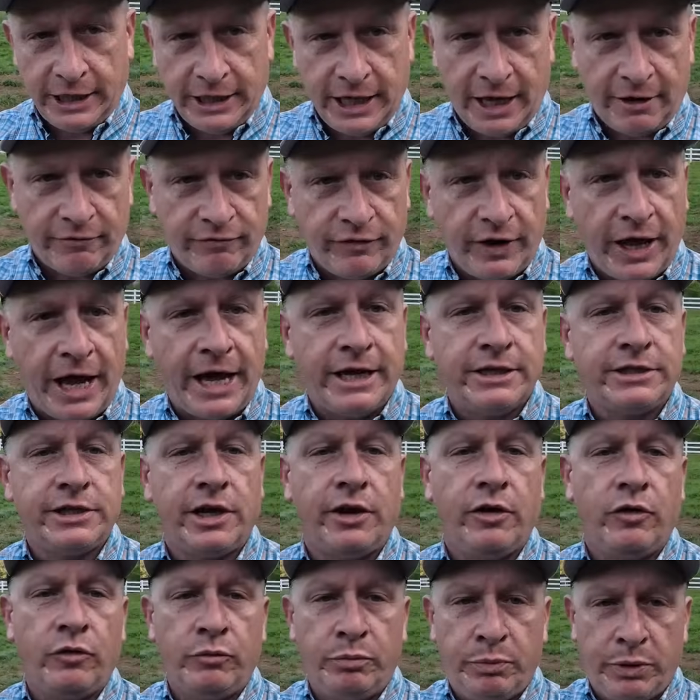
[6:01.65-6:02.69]
that flight
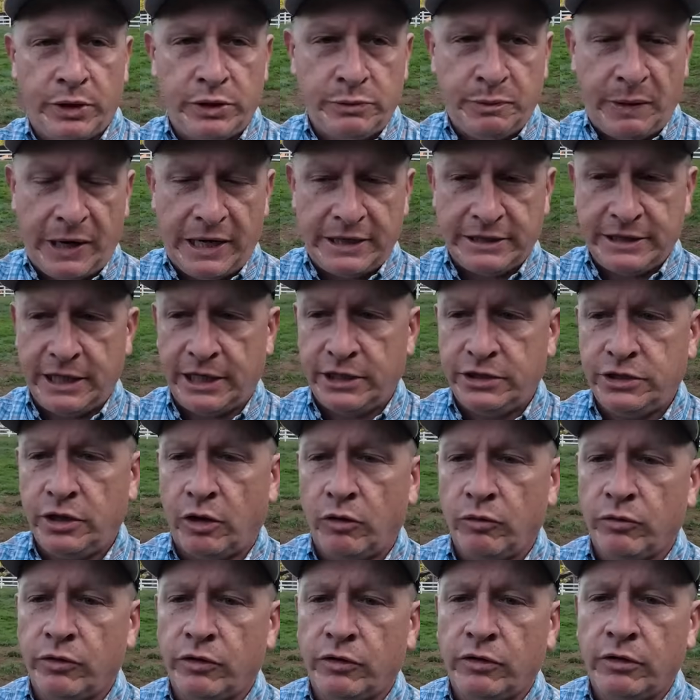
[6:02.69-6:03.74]
zone, push past that
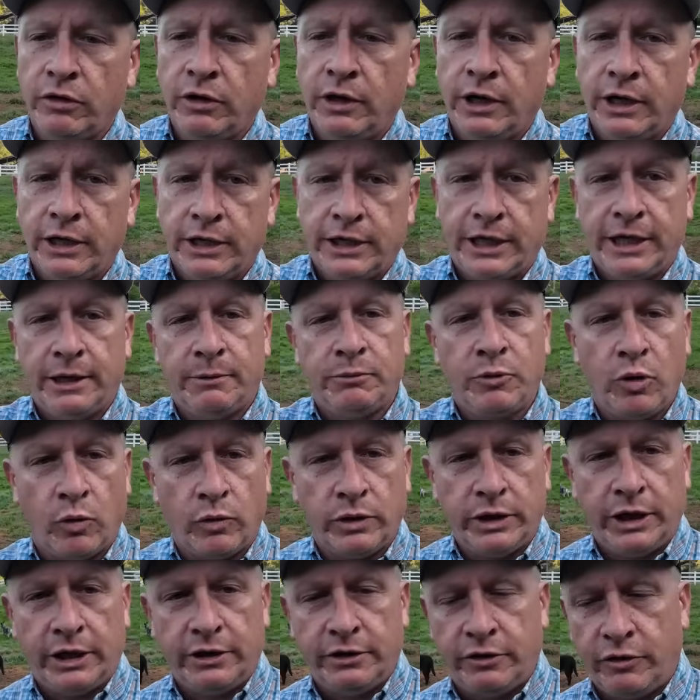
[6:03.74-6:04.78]
shoulder to get them going
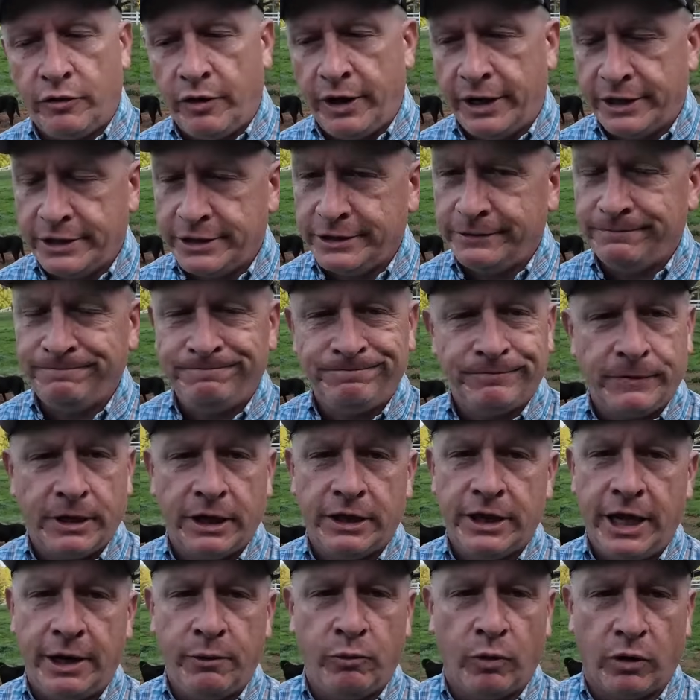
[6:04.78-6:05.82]
the other direction,
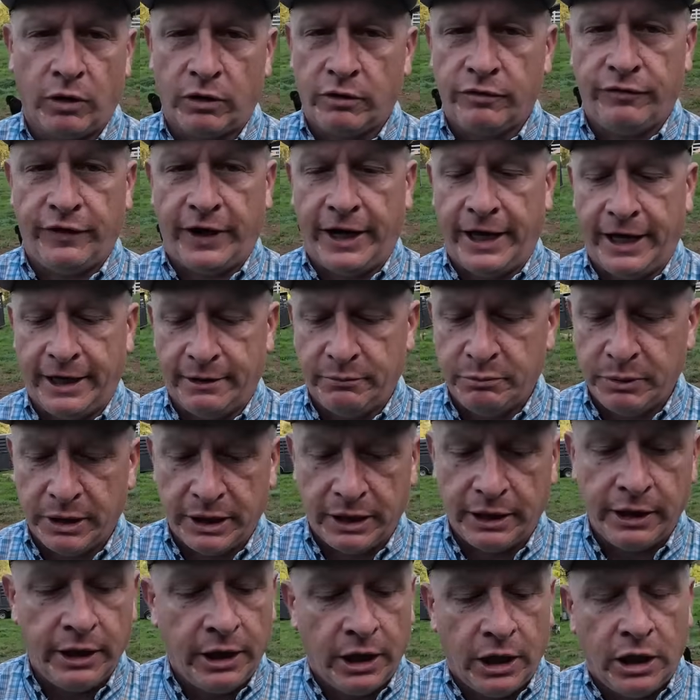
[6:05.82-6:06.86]
they work fine.
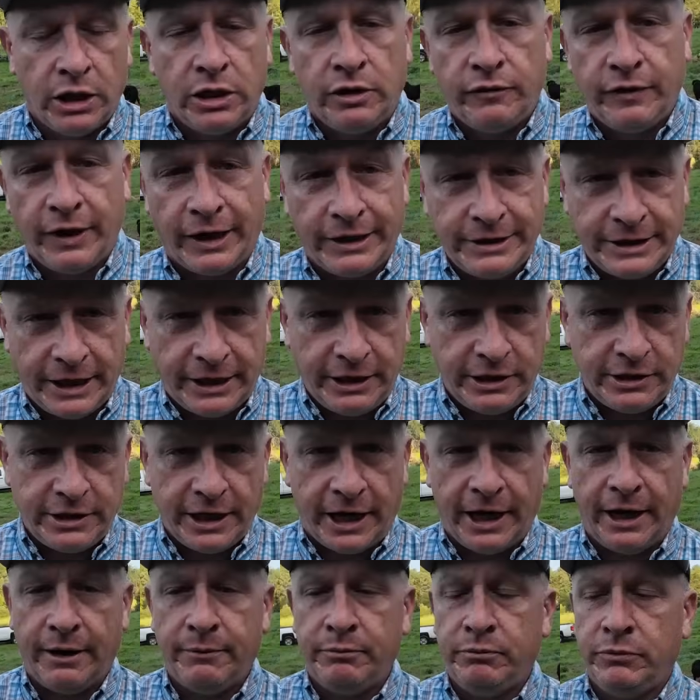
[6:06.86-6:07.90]
But you got to take your
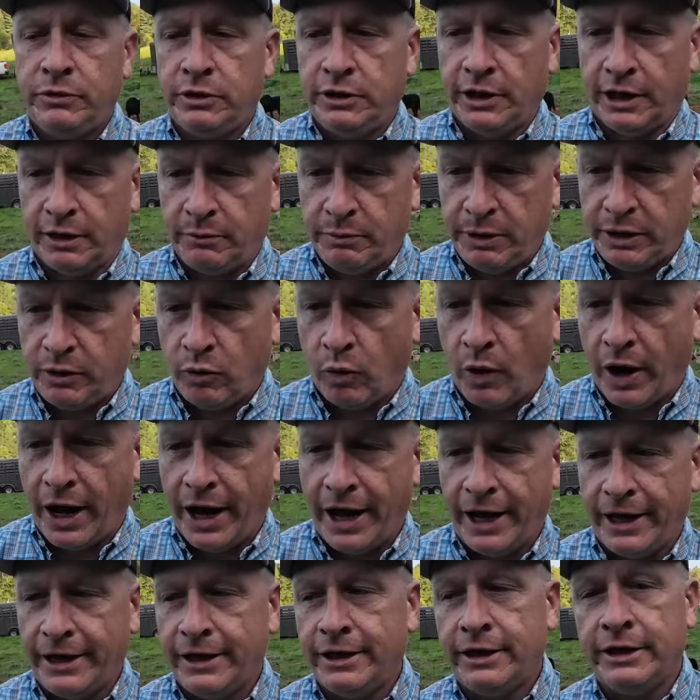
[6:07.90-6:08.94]
time, you got to be
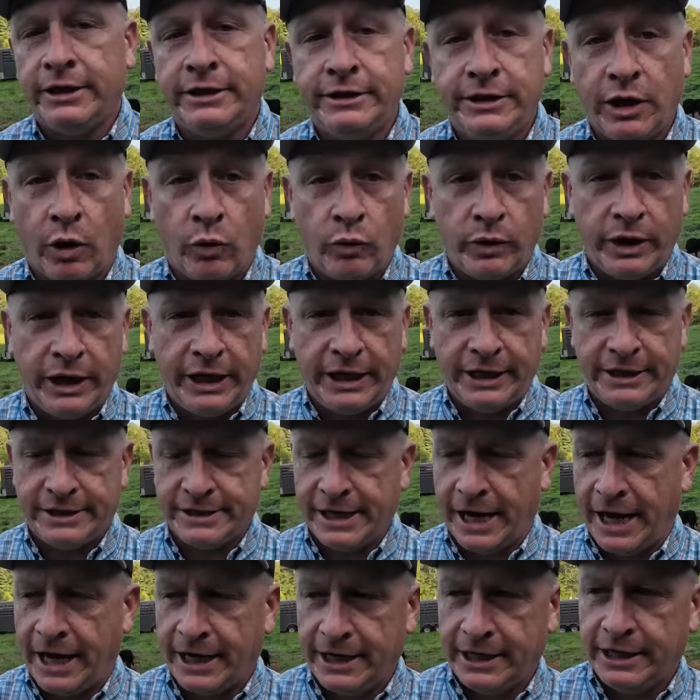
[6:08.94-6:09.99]
quiet, don't get
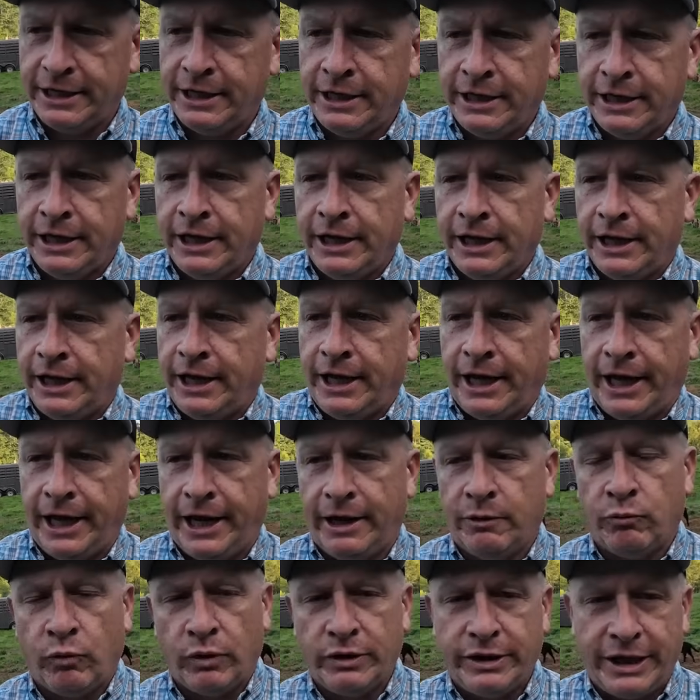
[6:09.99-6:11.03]
excited.
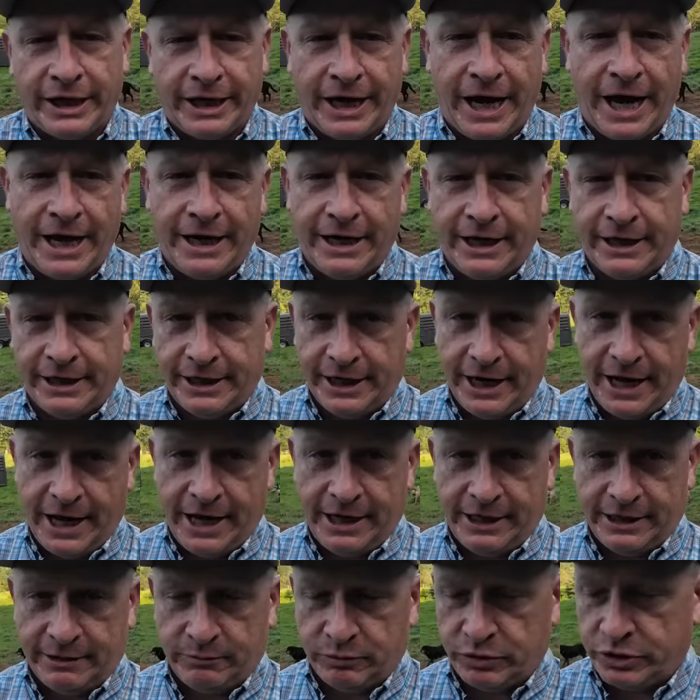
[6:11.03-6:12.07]
And one thing I done
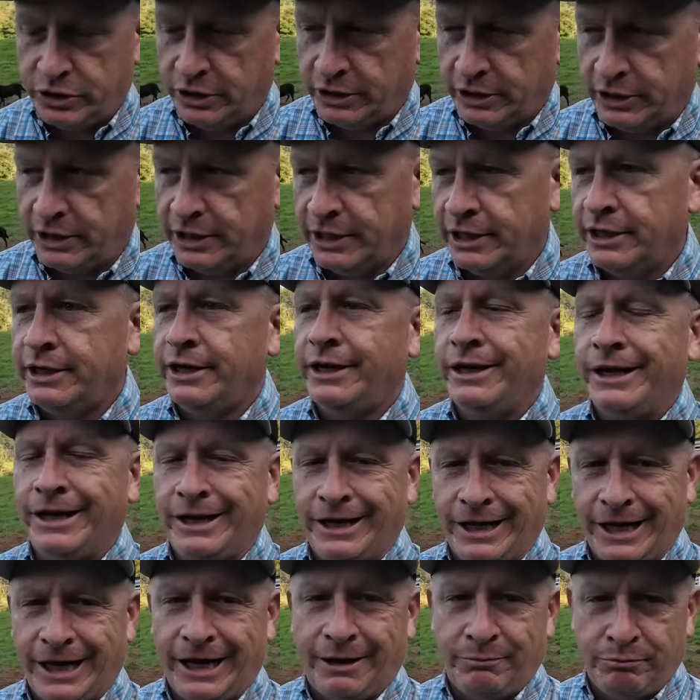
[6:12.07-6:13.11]
today that we shouldn't have done,
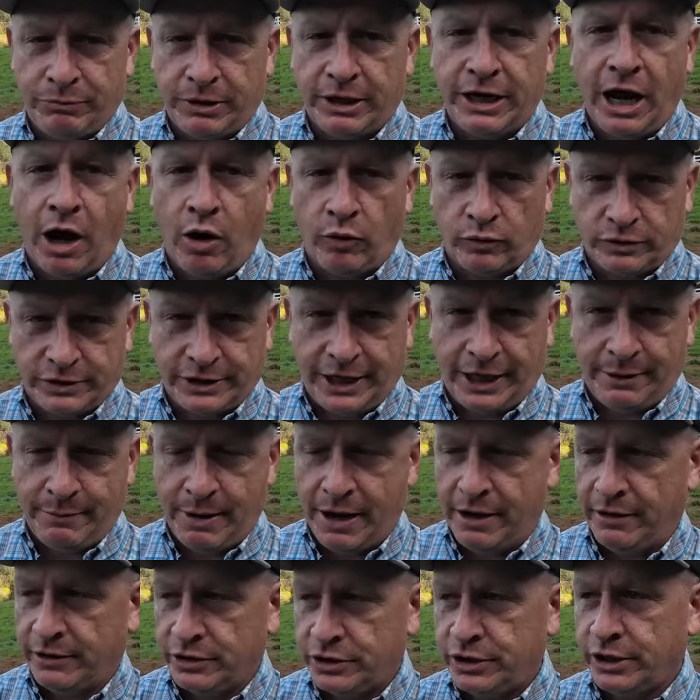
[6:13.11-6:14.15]
the dogs came
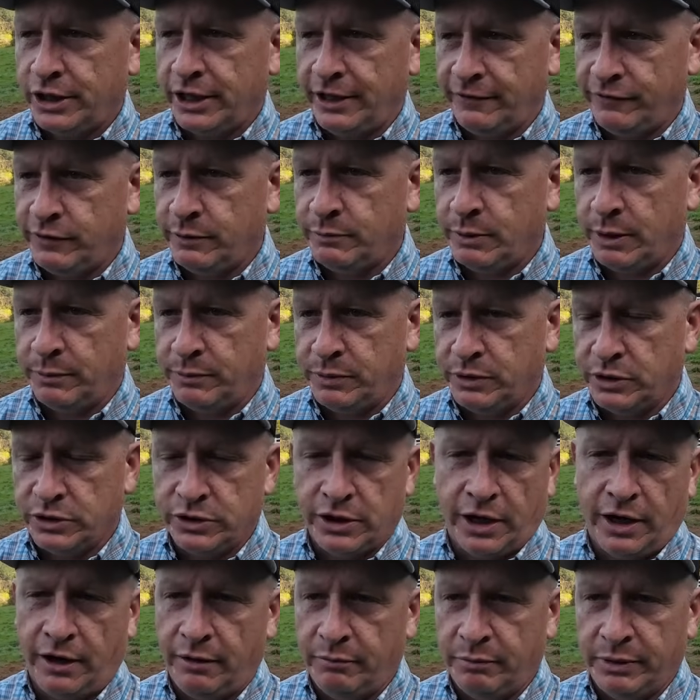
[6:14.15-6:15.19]
out. Should have left them up in the
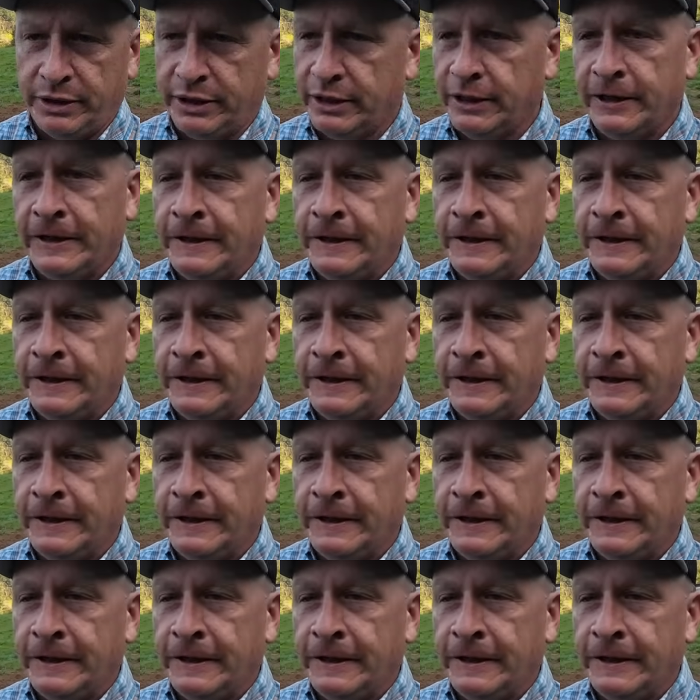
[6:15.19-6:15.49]
shop, but